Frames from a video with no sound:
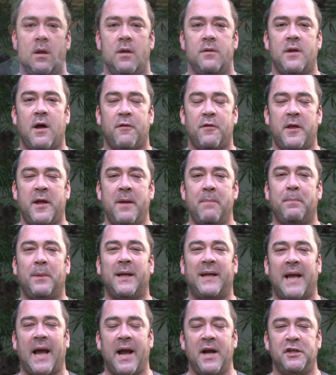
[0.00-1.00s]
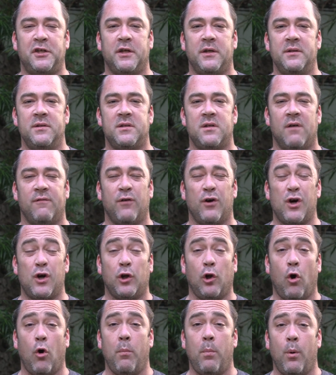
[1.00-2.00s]
Now, the implications of a
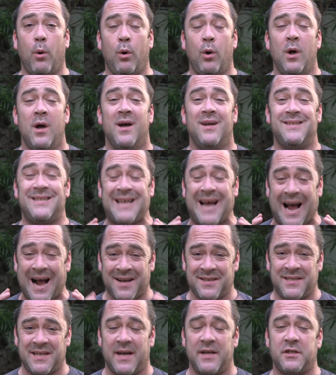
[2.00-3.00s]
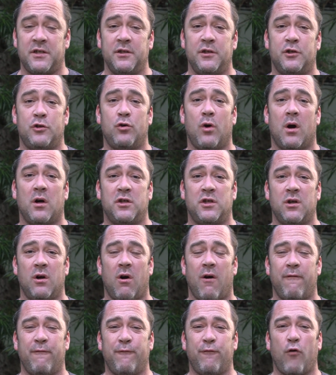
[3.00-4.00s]
global taxation structure
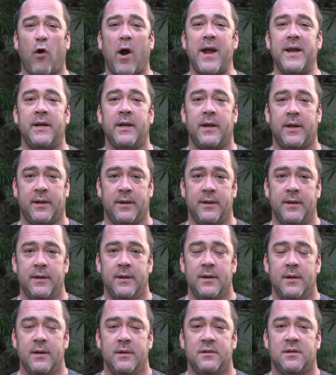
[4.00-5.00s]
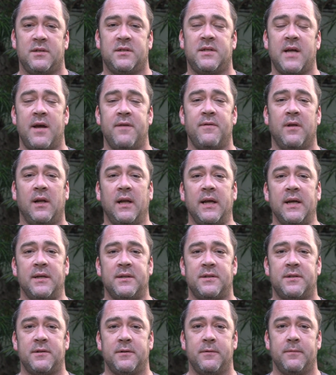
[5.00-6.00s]
are frightening, to say the
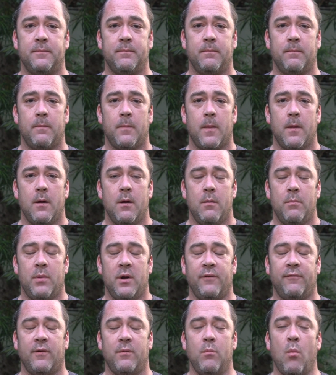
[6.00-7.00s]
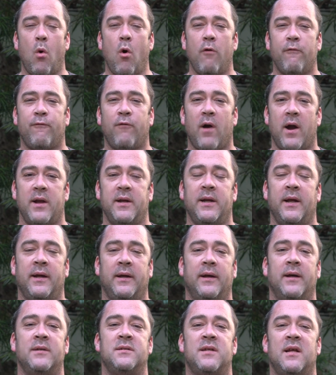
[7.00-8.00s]
least. But even more frightening
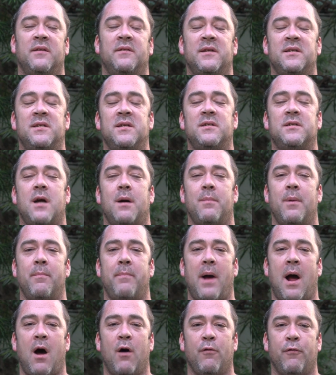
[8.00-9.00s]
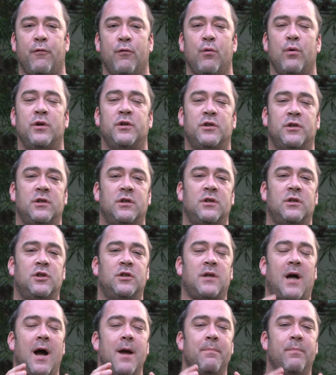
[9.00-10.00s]
is that this has come about through a
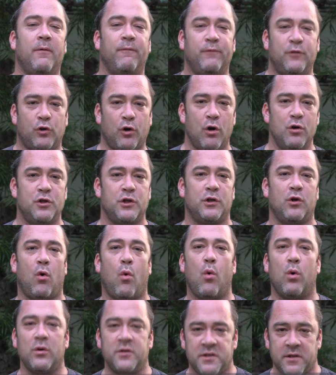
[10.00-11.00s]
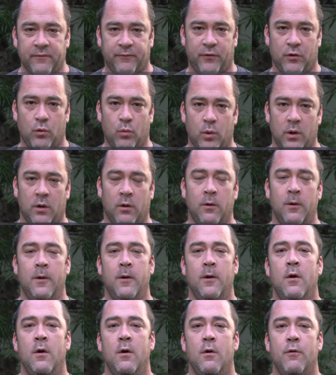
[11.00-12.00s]
type of Trojan horse, if you will,
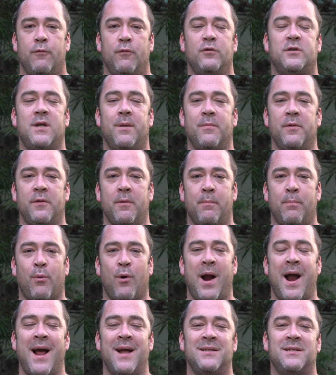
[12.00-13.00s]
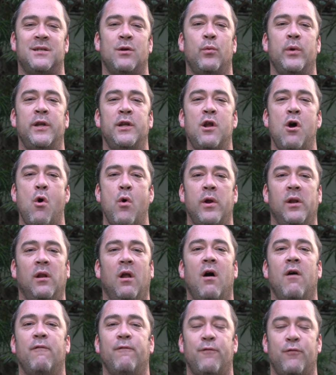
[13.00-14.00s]
through some of the brands that we know and
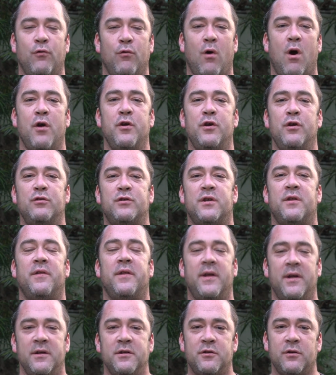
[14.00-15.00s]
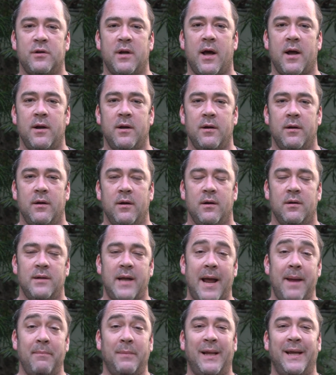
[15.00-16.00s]
love through our use of the internet,
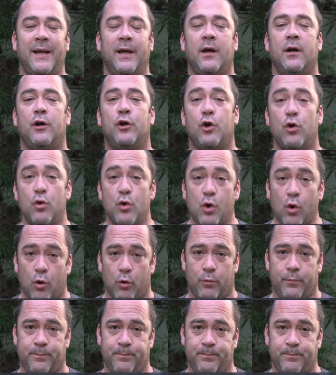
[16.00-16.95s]
namely Google.